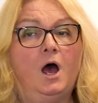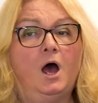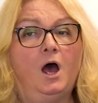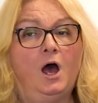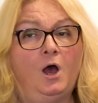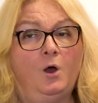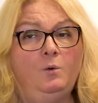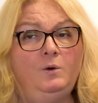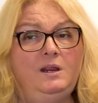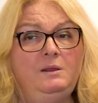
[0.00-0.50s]

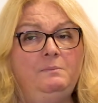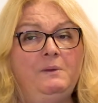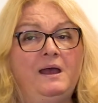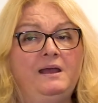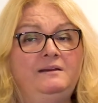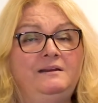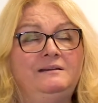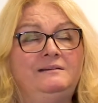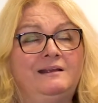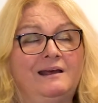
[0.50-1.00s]
Only
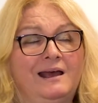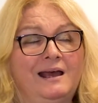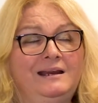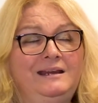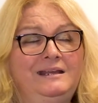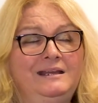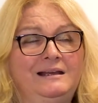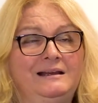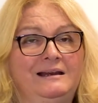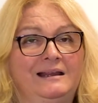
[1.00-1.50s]
by the
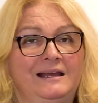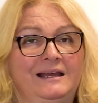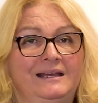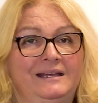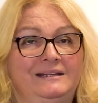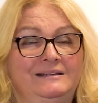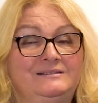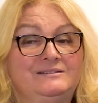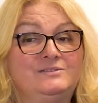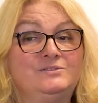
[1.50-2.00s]
DALI
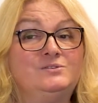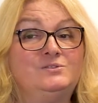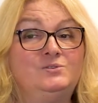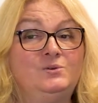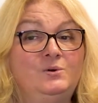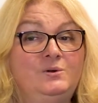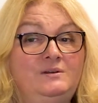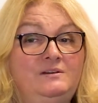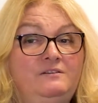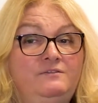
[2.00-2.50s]
Alliance
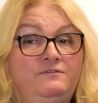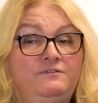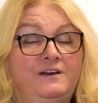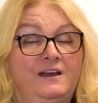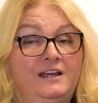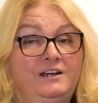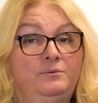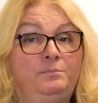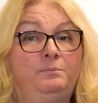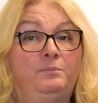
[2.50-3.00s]

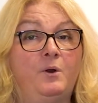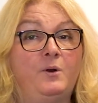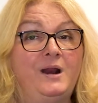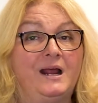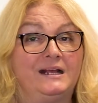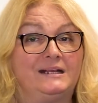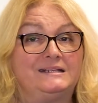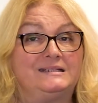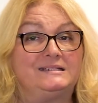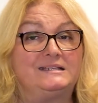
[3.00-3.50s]
certified
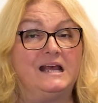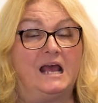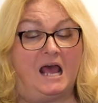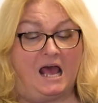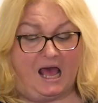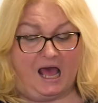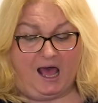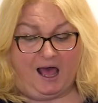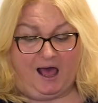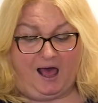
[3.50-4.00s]
products
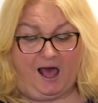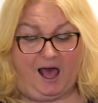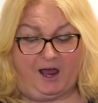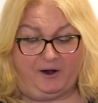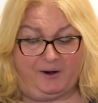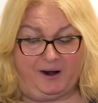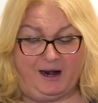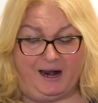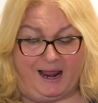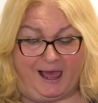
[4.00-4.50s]

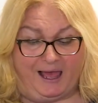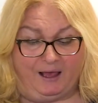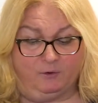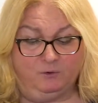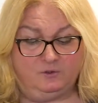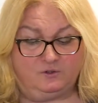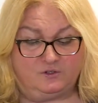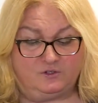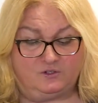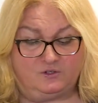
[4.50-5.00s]
are
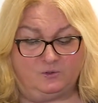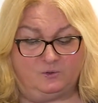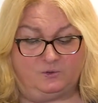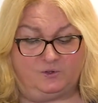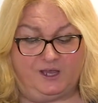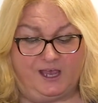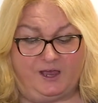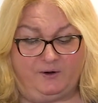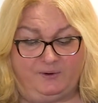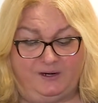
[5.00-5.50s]
allowed to
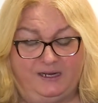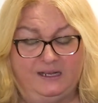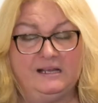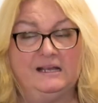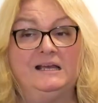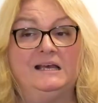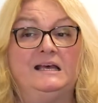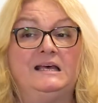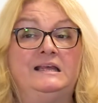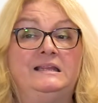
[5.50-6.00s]
carry
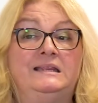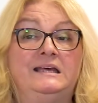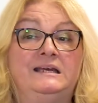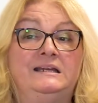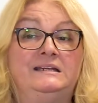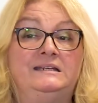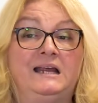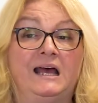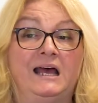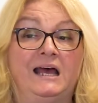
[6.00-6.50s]

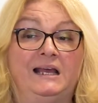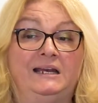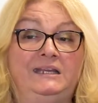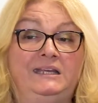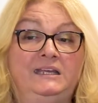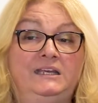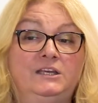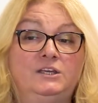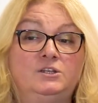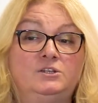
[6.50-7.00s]
the
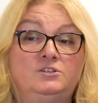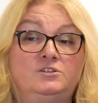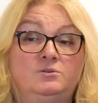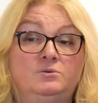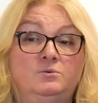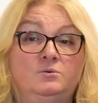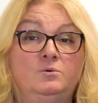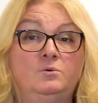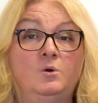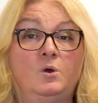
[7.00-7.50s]
DALI 2